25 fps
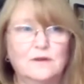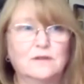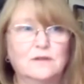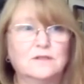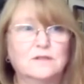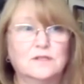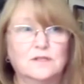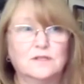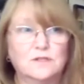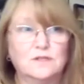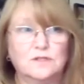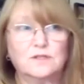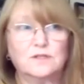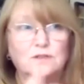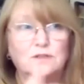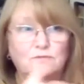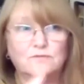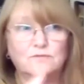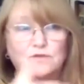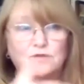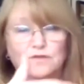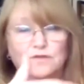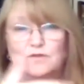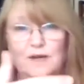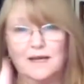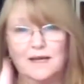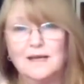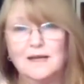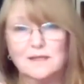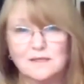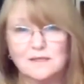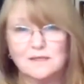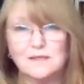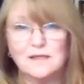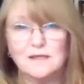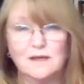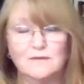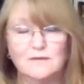to to create
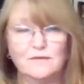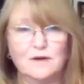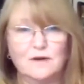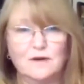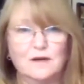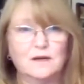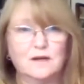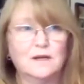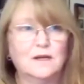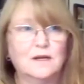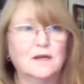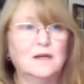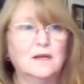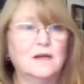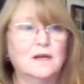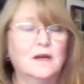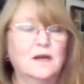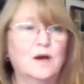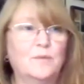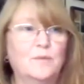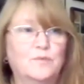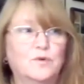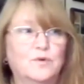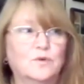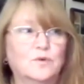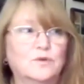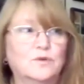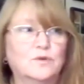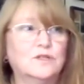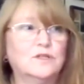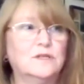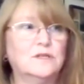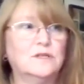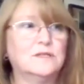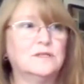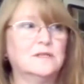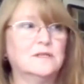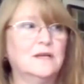safer
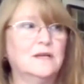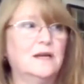approaches.